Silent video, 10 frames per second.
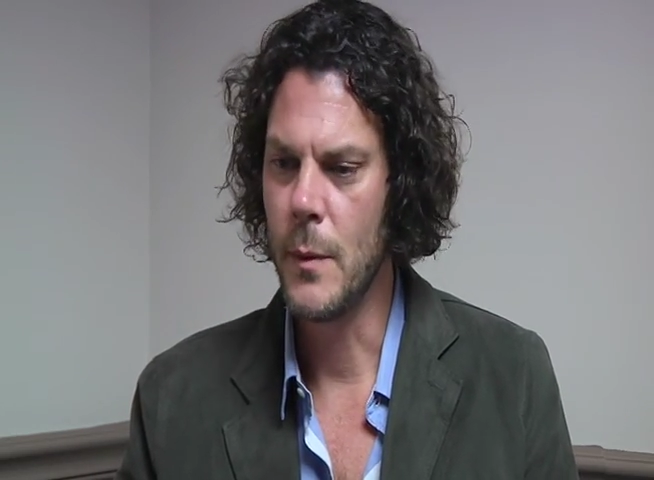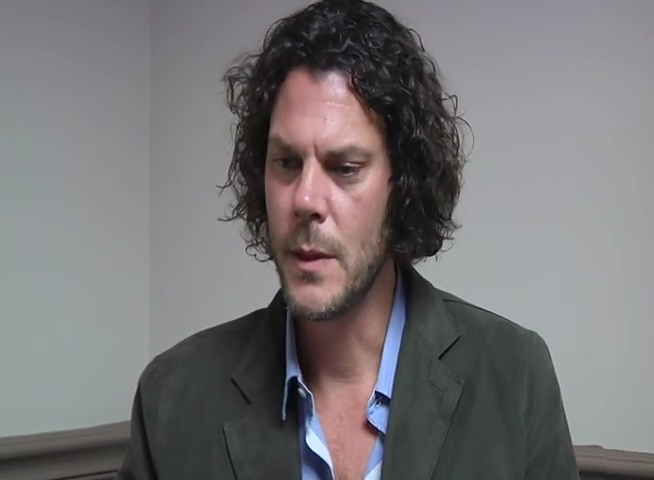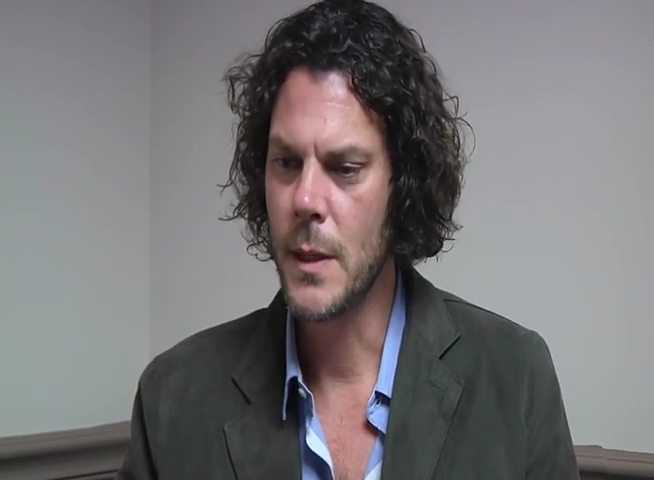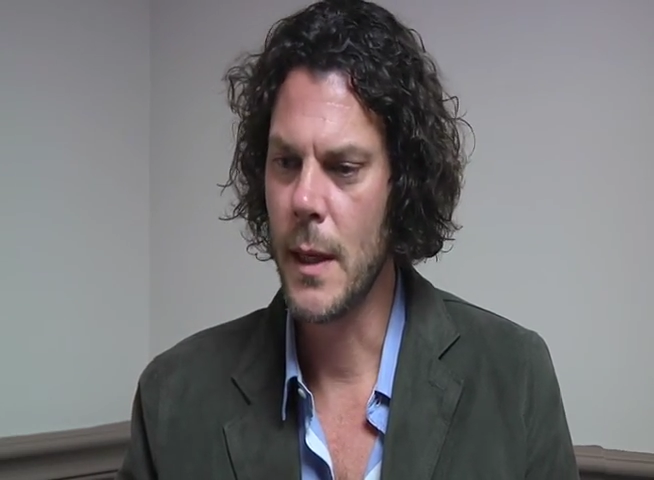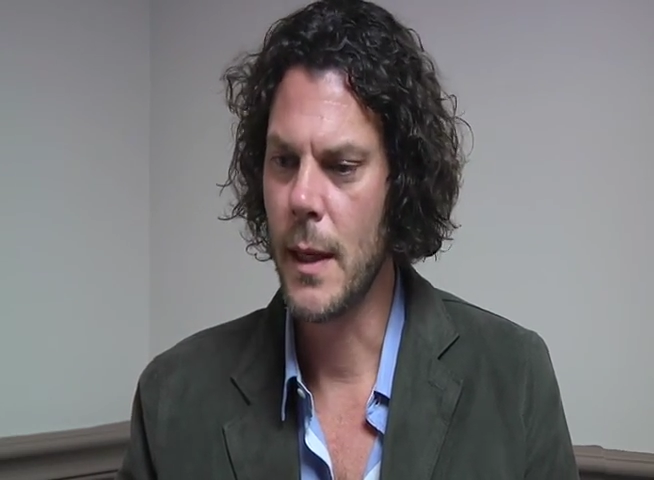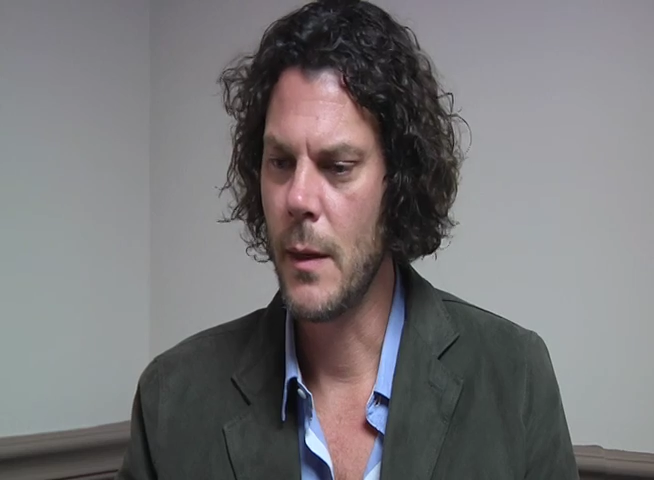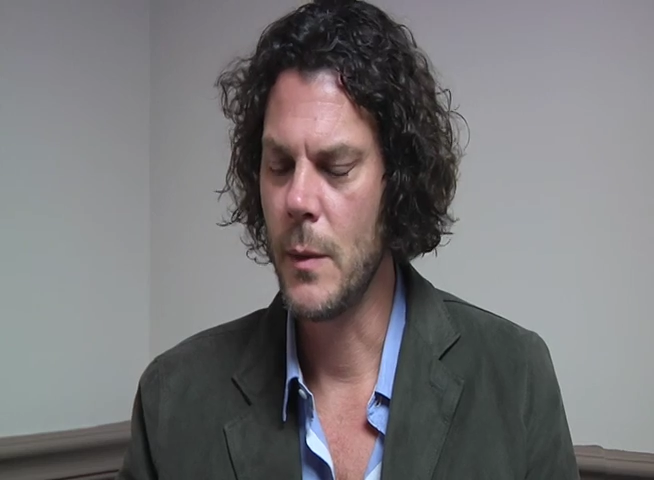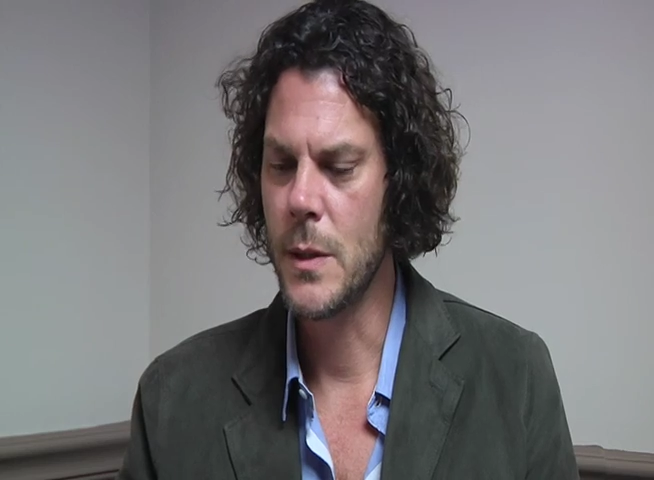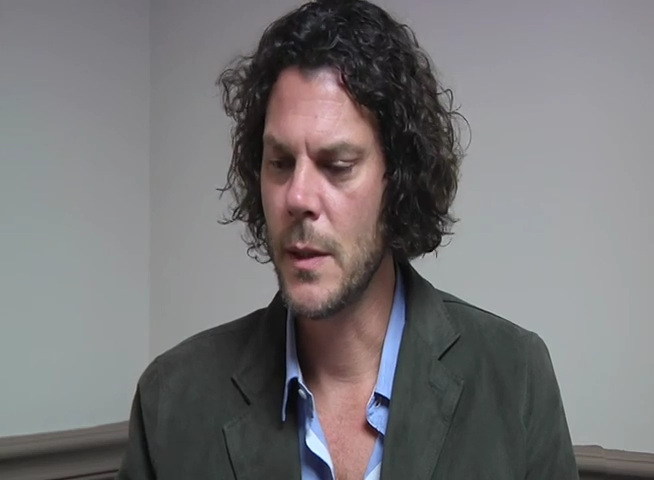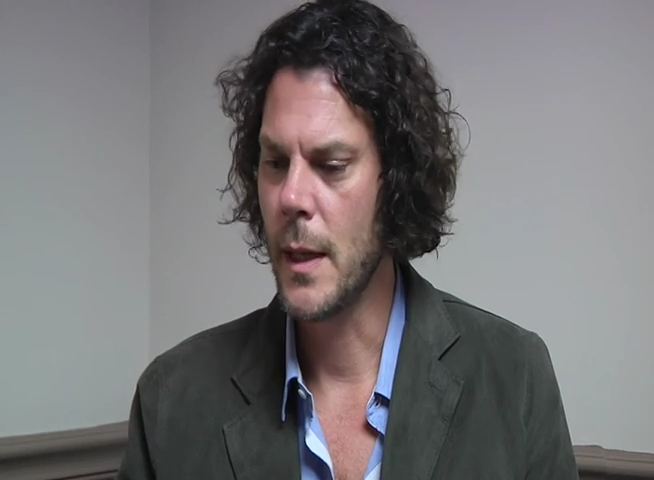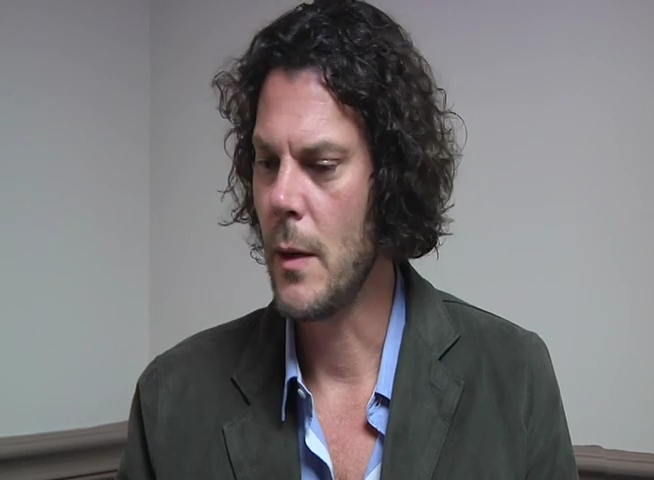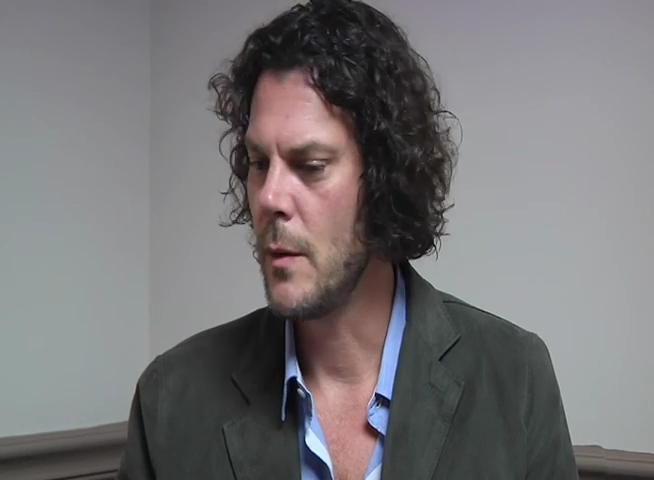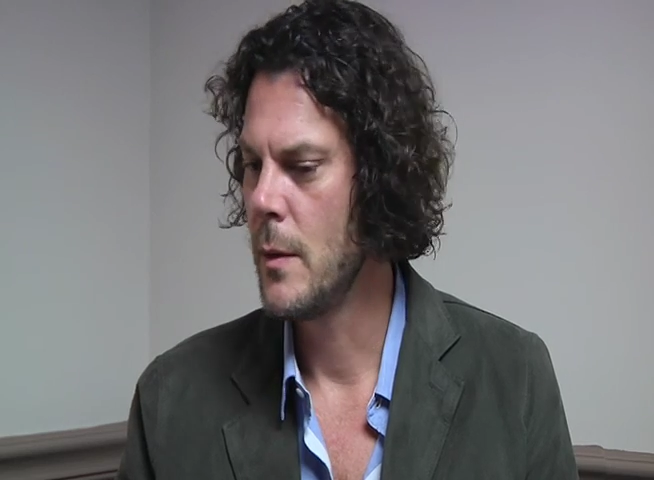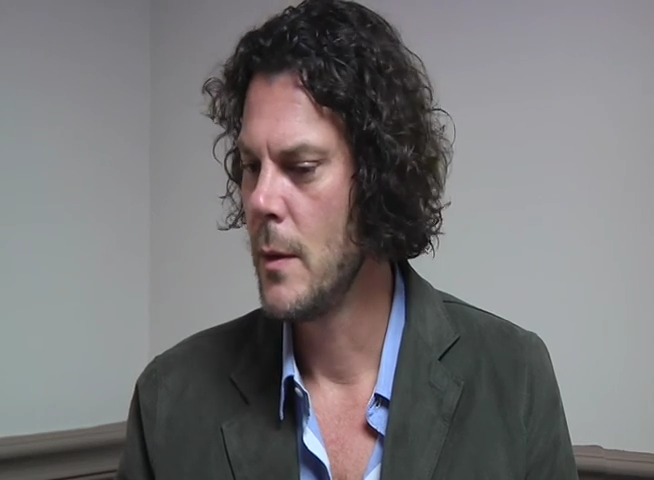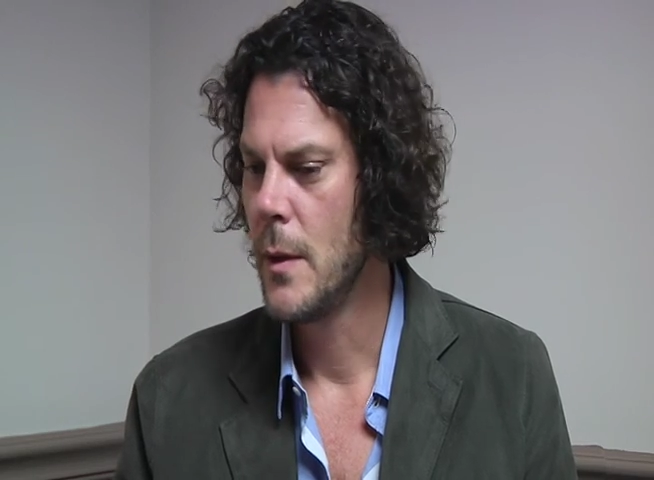We took
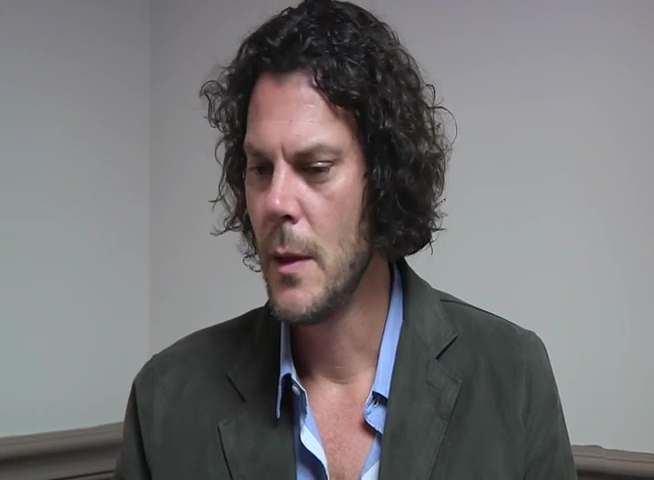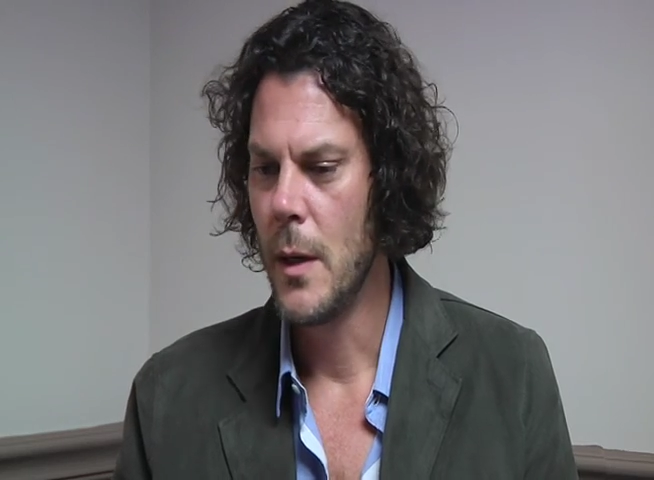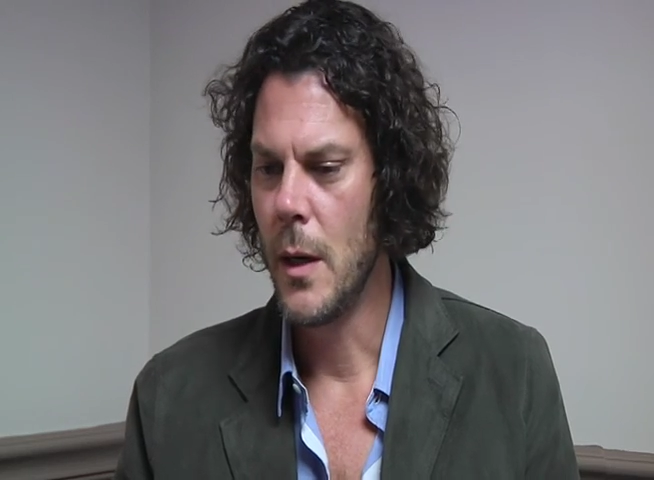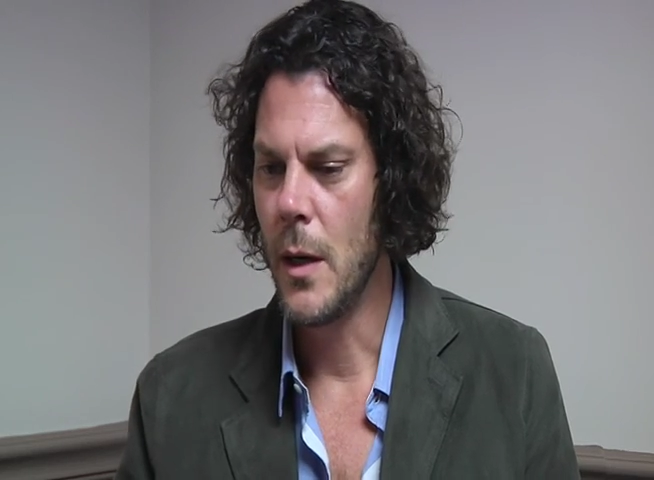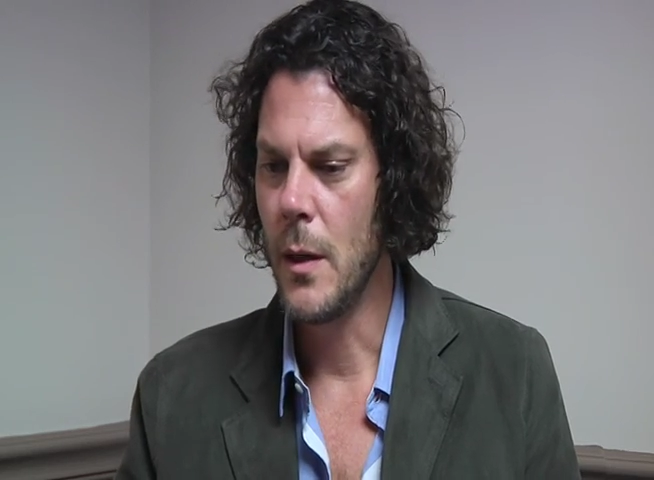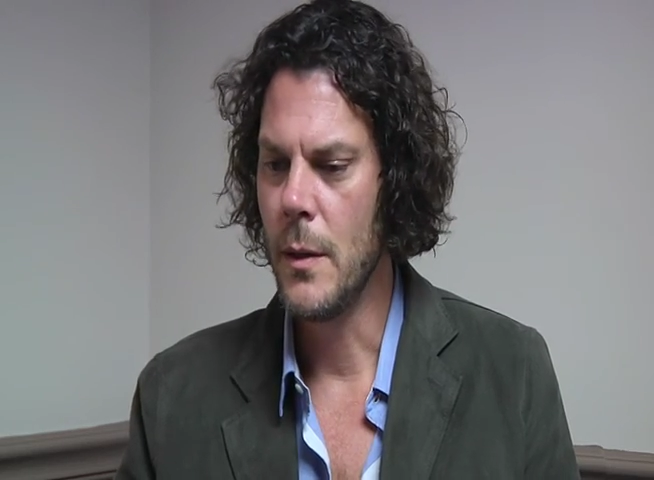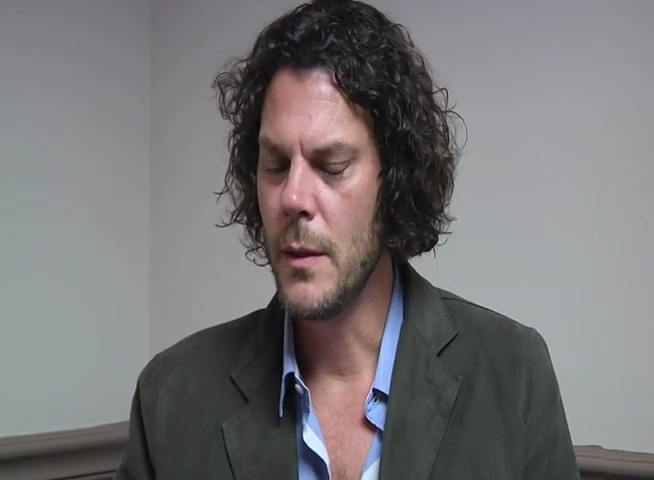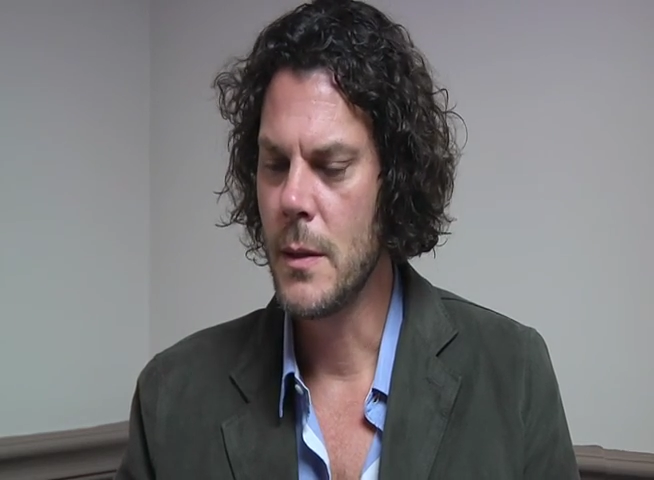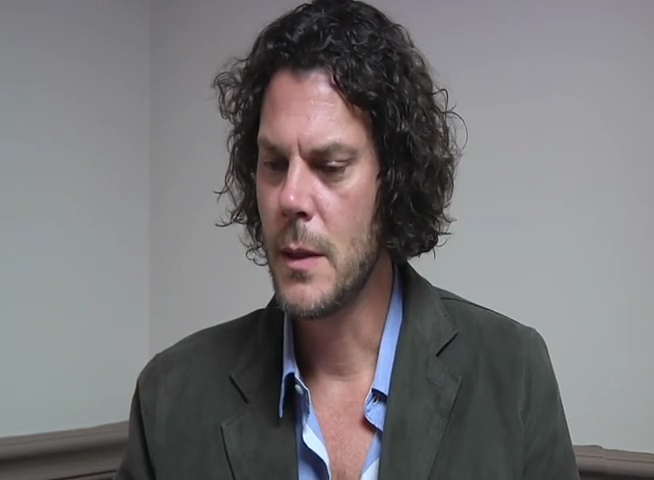out all the